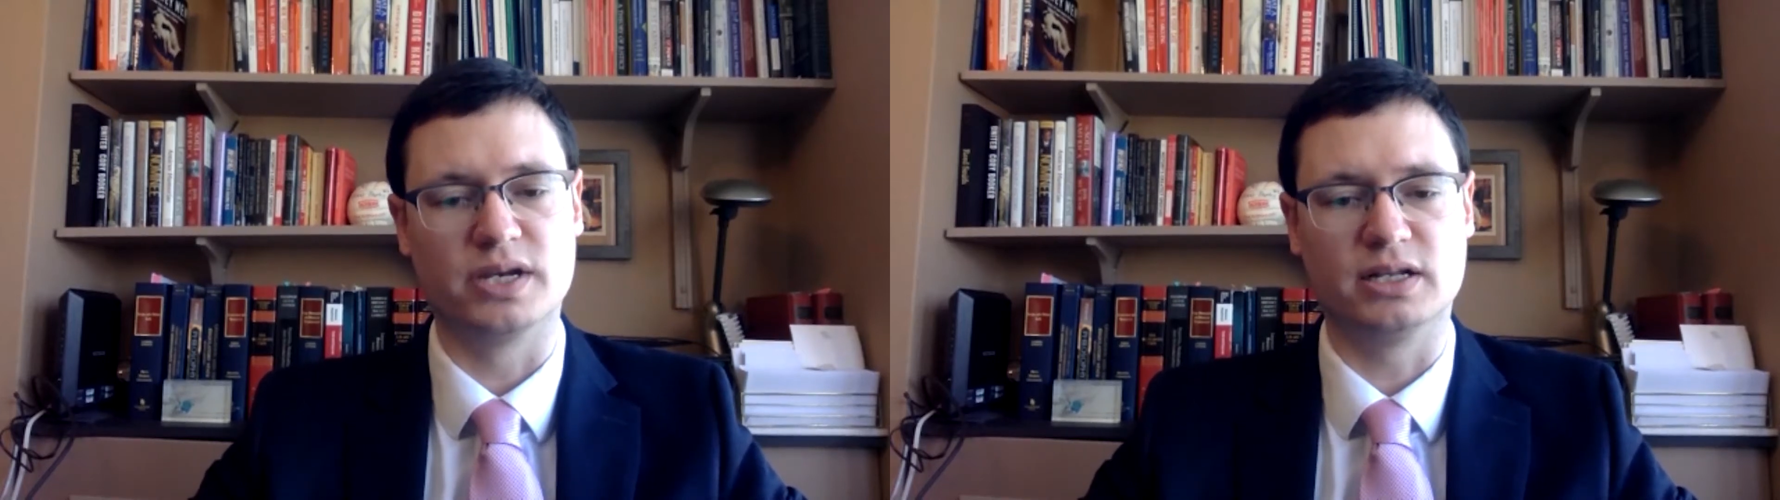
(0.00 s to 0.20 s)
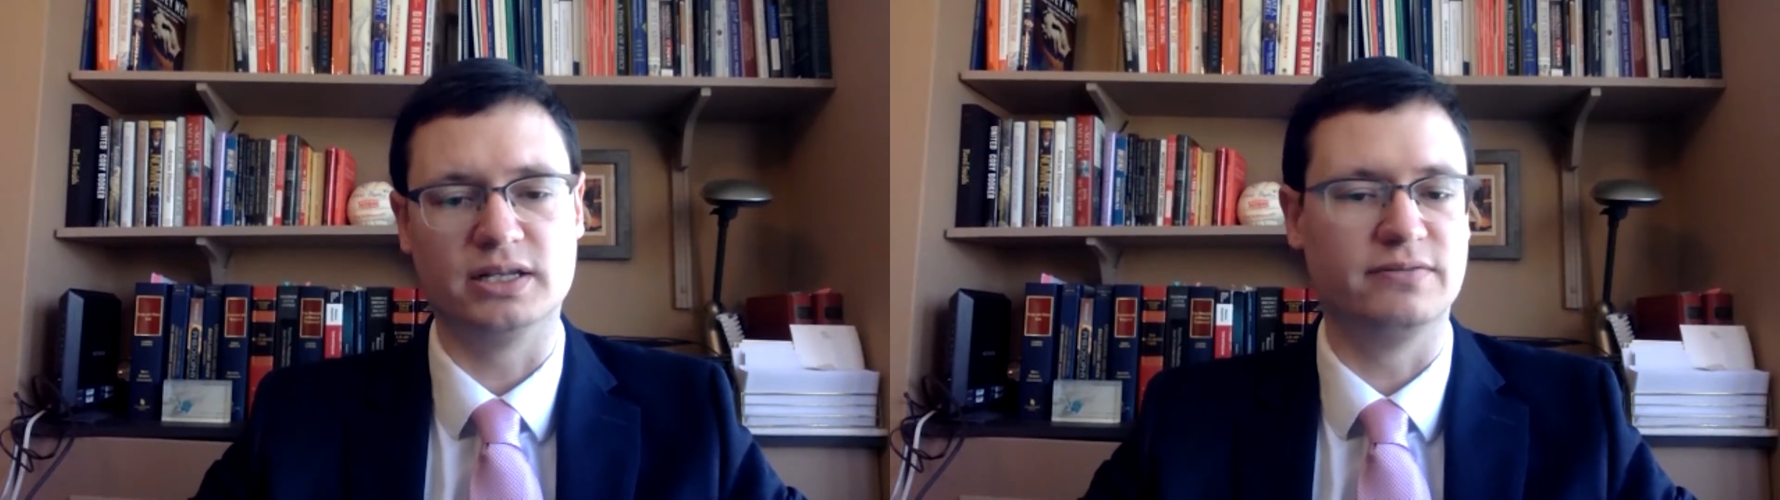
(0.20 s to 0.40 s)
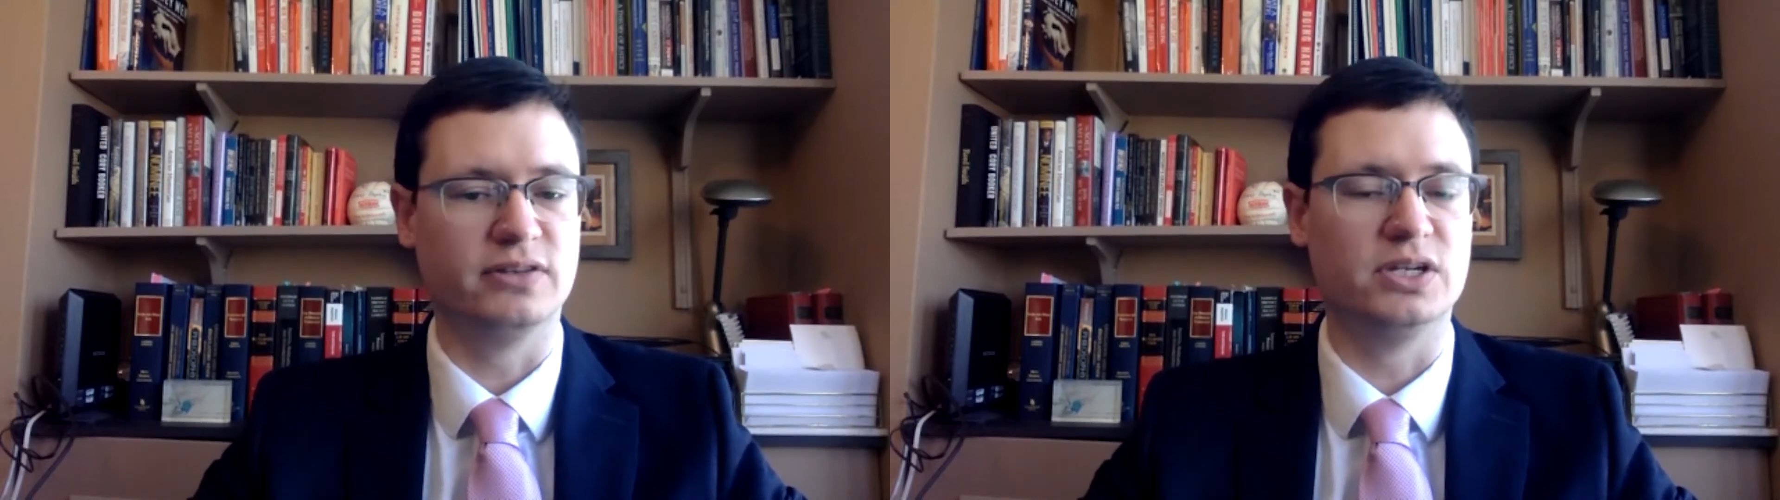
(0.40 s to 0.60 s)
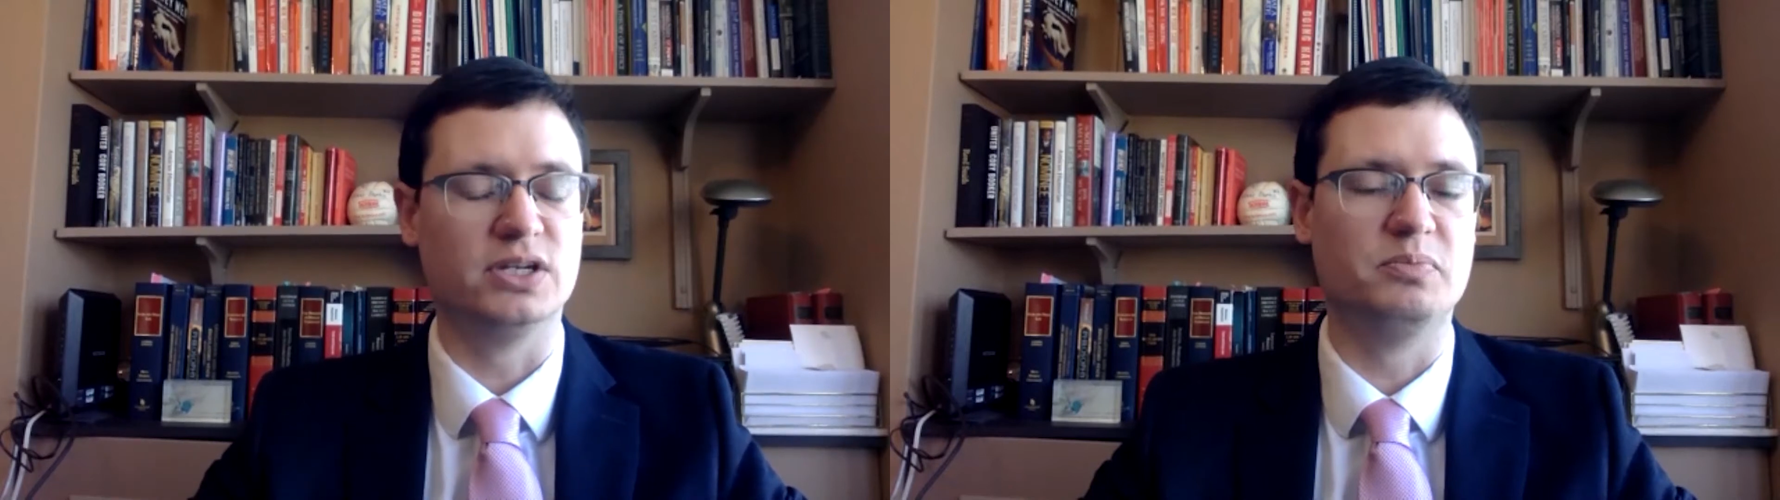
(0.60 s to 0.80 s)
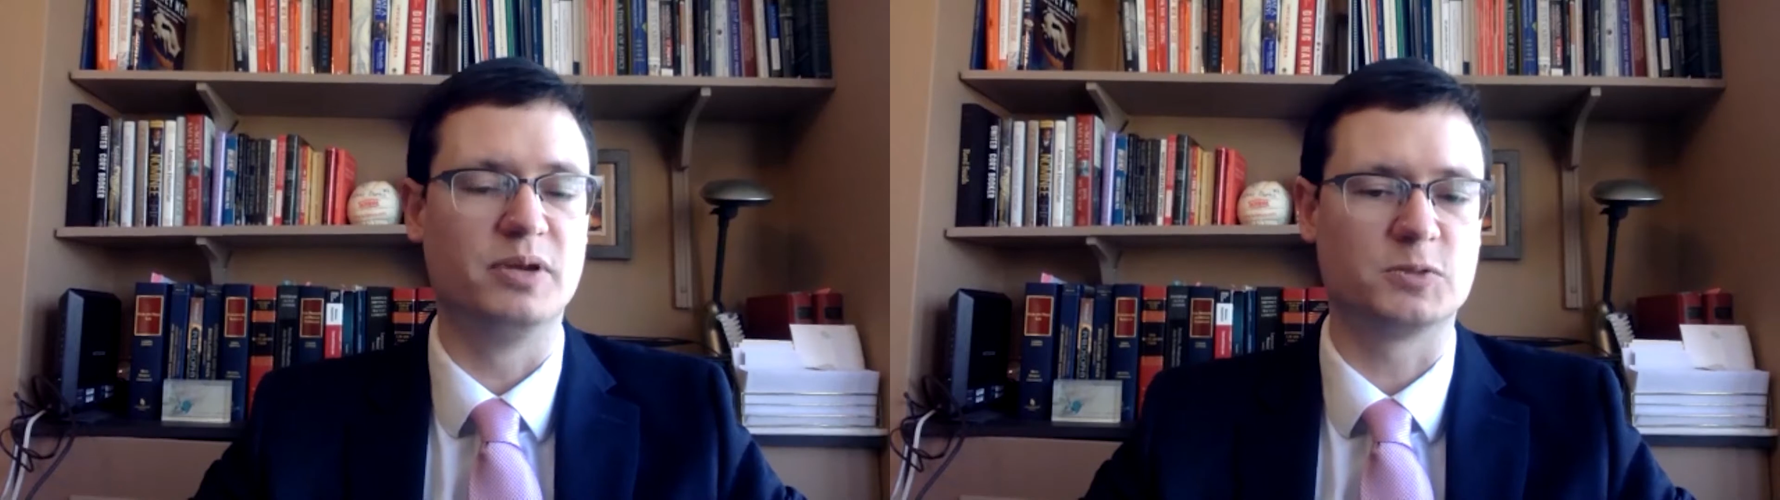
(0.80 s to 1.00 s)
Cleveland,
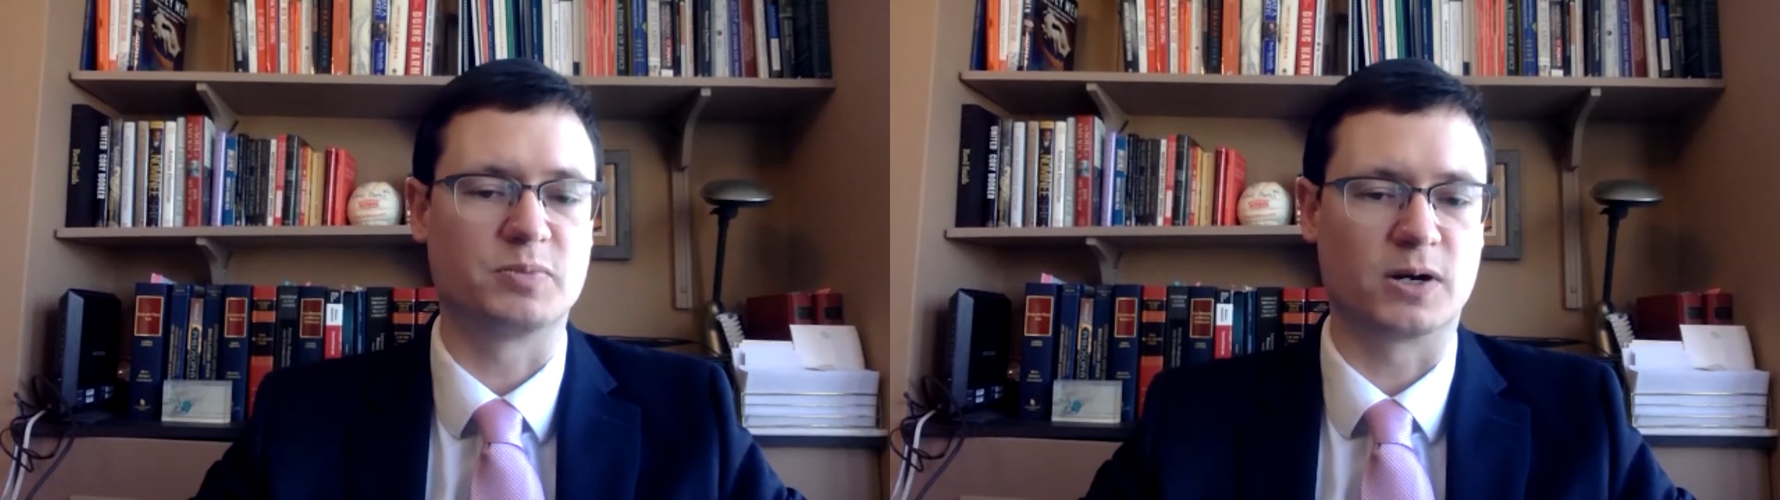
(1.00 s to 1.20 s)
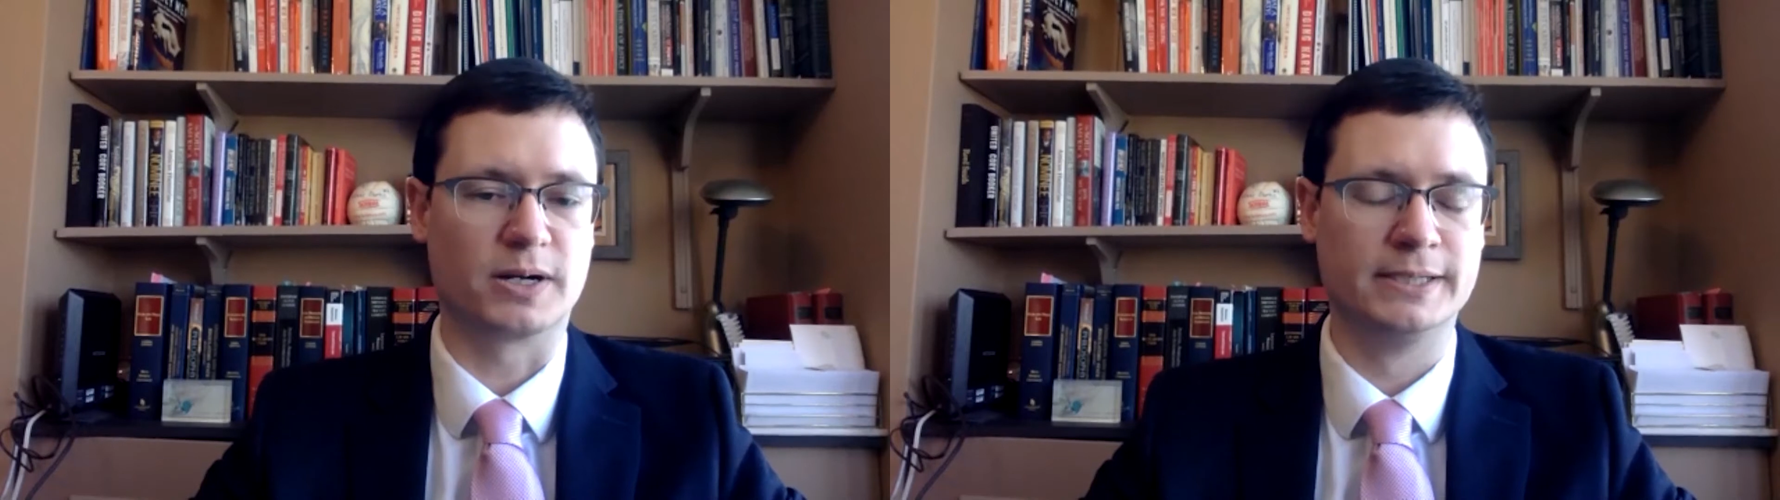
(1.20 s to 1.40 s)
and Pittsburgh